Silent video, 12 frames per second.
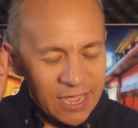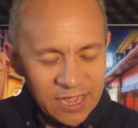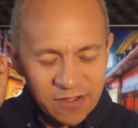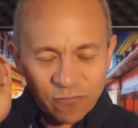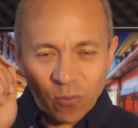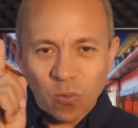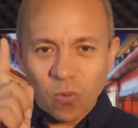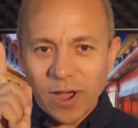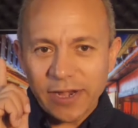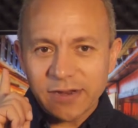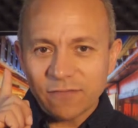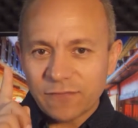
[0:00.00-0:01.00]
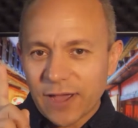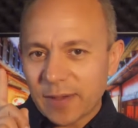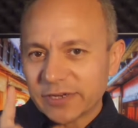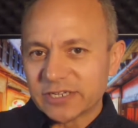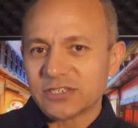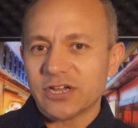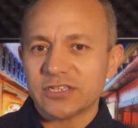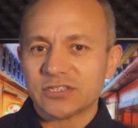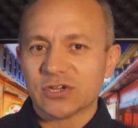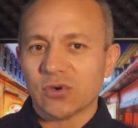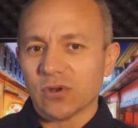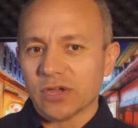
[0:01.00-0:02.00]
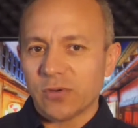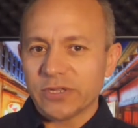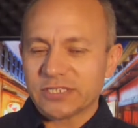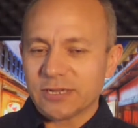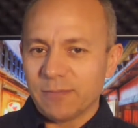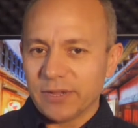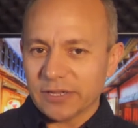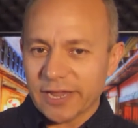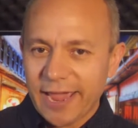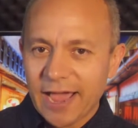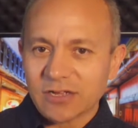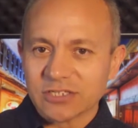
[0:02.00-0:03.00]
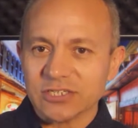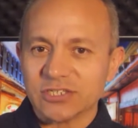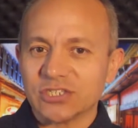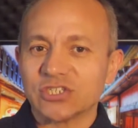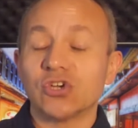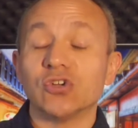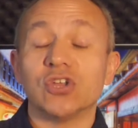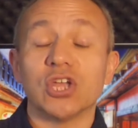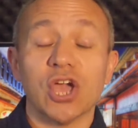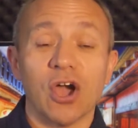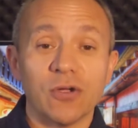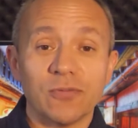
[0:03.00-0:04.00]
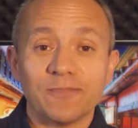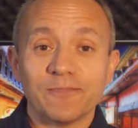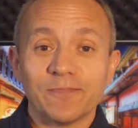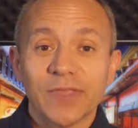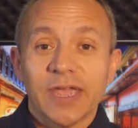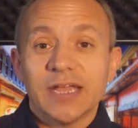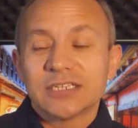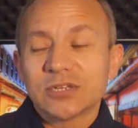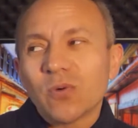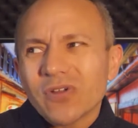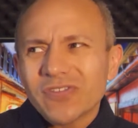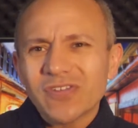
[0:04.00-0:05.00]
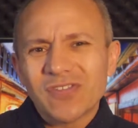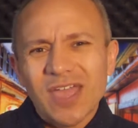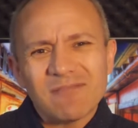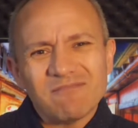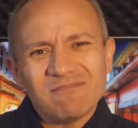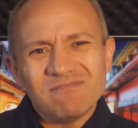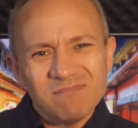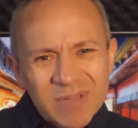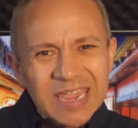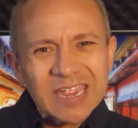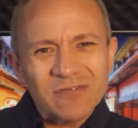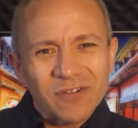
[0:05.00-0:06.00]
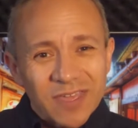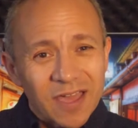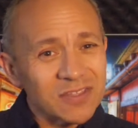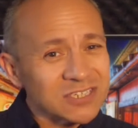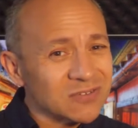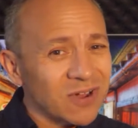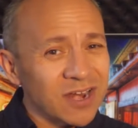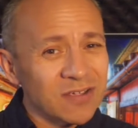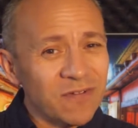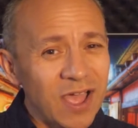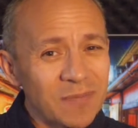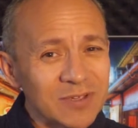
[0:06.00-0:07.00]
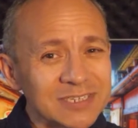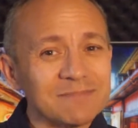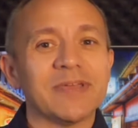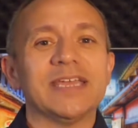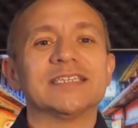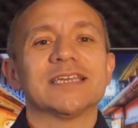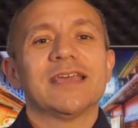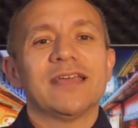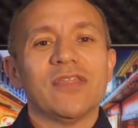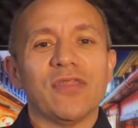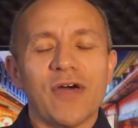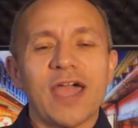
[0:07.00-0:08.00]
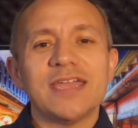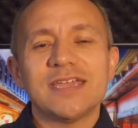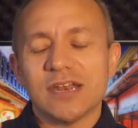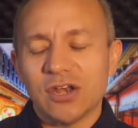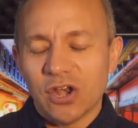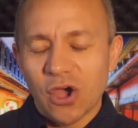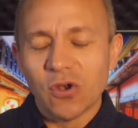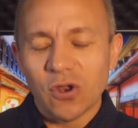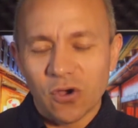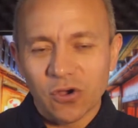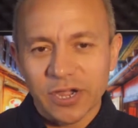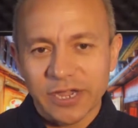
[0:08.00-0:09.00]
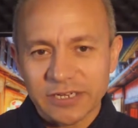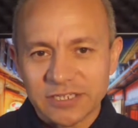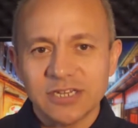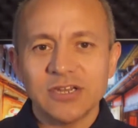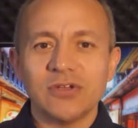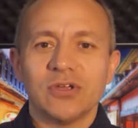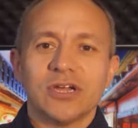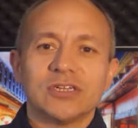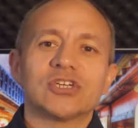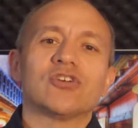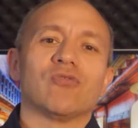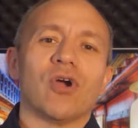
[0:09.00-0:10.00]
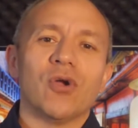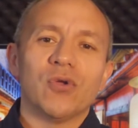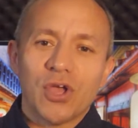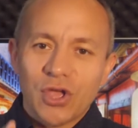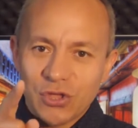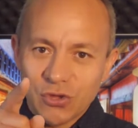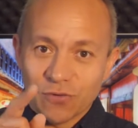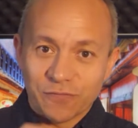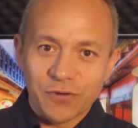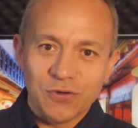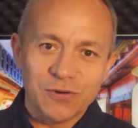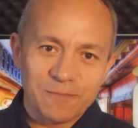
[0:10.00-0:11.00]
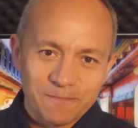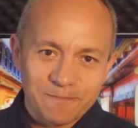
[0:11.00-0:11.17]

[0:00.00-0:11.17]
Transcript: if one farmer decides to call it quits and build houses, it's good to go. So what does that mean for the other surrounding farmers? It means they can no longer continue to grow your food.